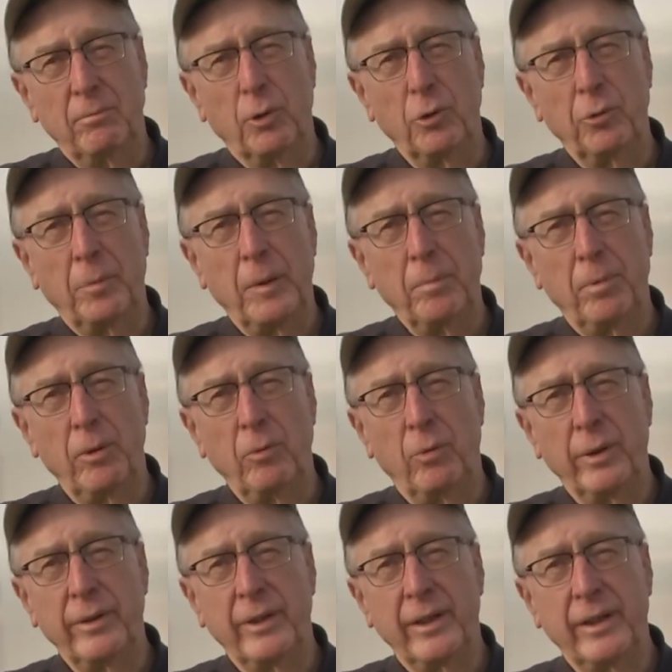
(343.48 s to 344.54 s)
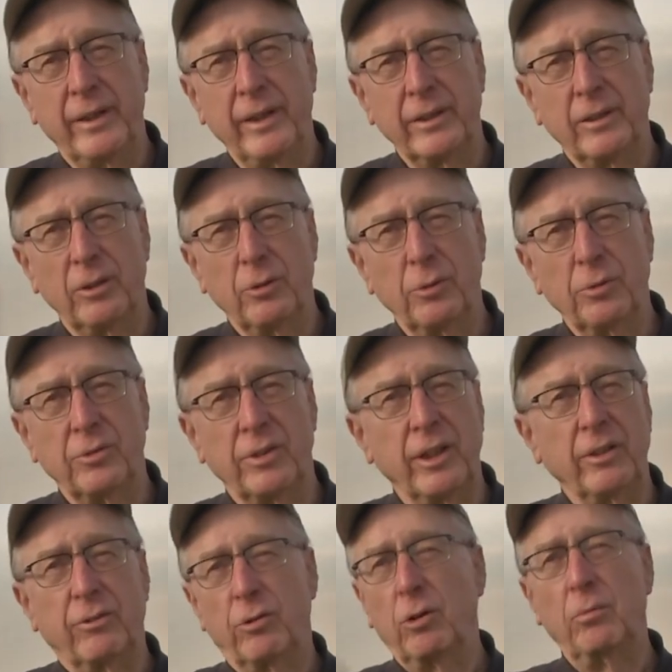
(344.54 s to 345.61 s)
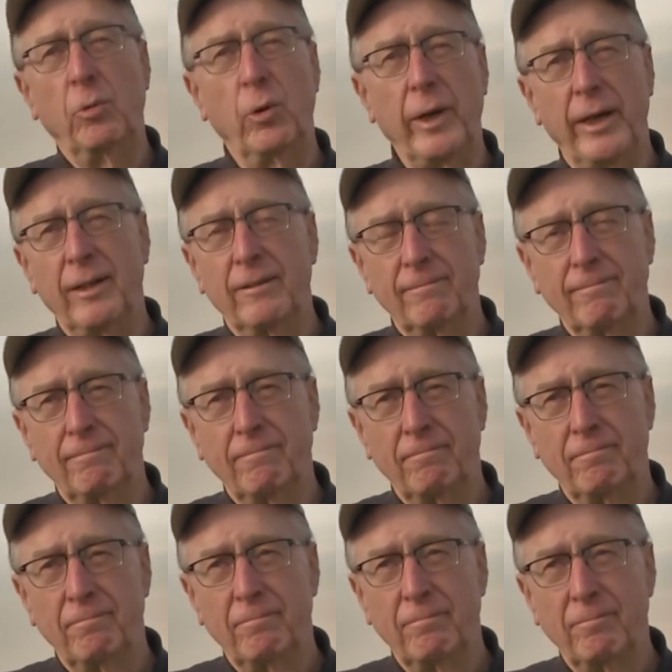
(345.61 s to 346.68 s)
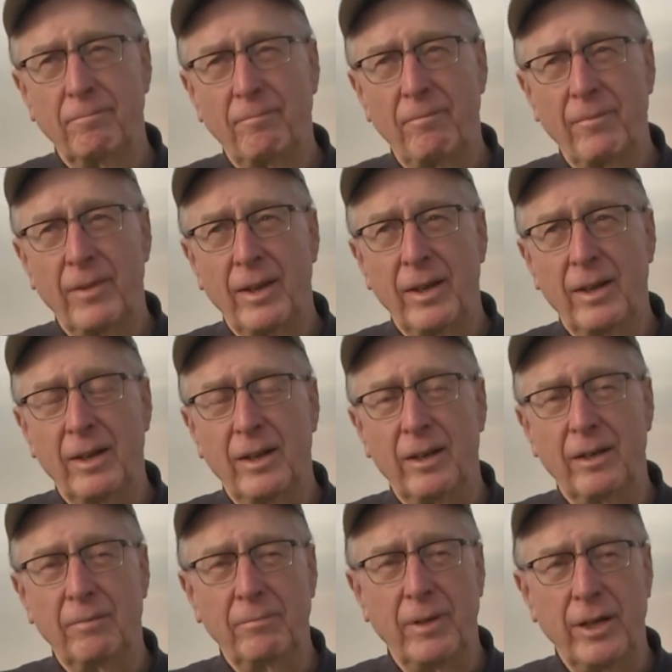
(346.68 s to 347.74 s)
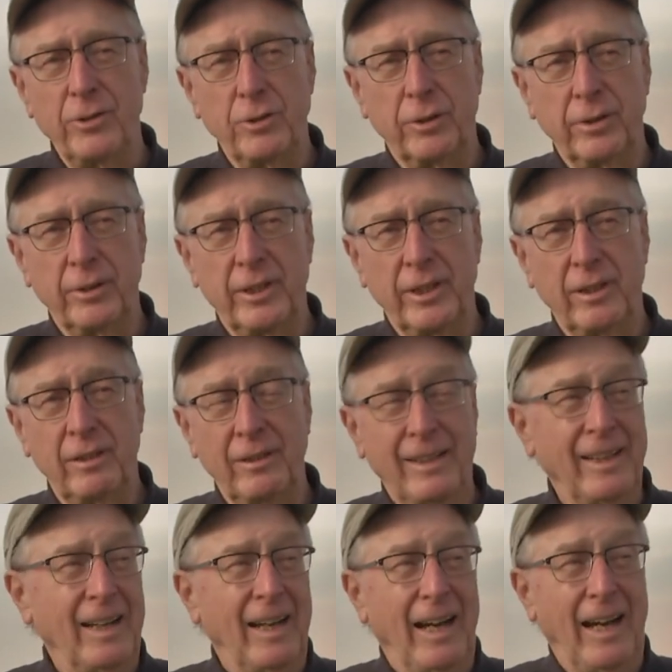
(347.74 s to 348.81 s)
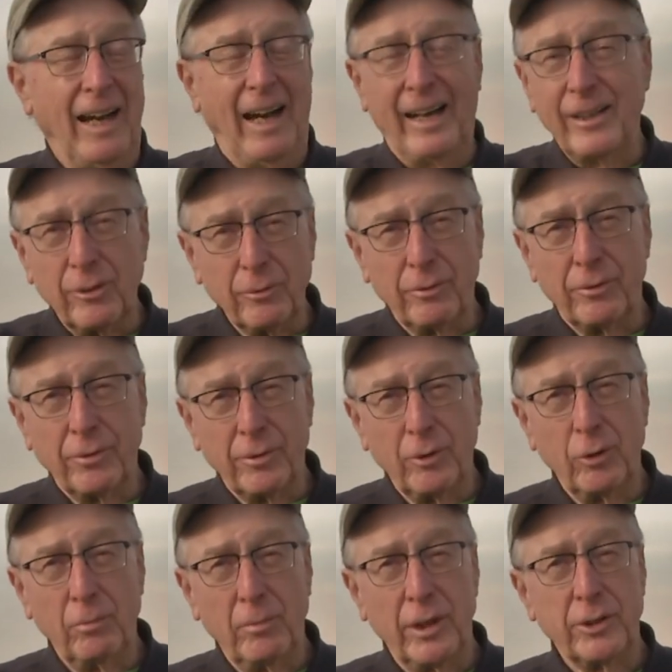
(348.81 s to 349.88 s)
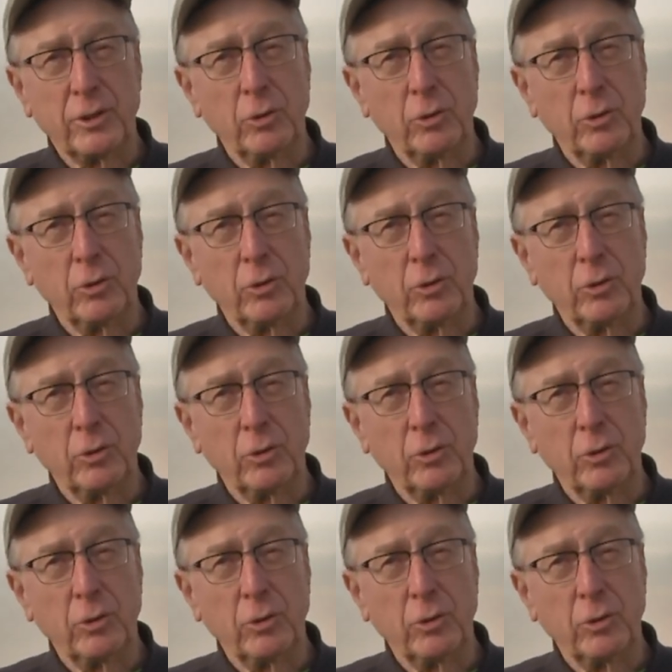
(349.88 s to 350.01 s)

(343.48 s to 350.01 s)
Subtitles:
Most people, when they get those, they throw them away. As you can tell, I don't throw much